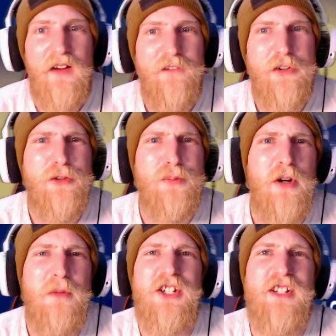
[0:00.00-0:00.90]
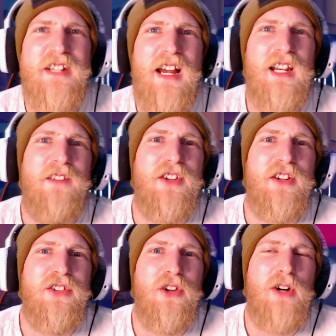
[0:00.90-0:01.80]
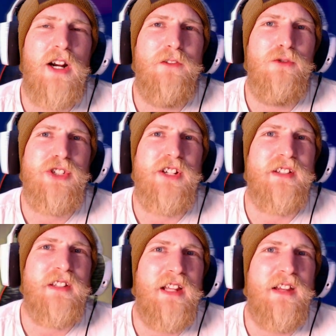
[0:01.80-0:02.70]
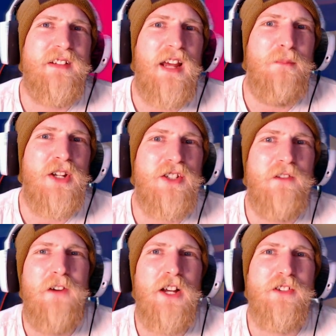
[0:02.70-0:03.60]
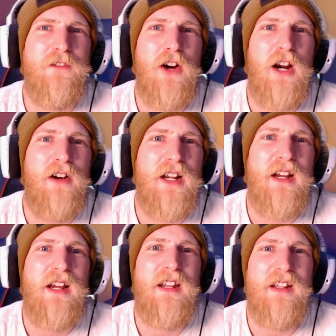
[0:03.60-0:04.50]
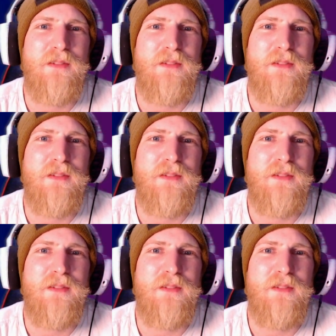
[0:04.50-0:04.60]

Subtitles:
This is pretty much exactly the assault rifle, just less damage, faster fire rate, and less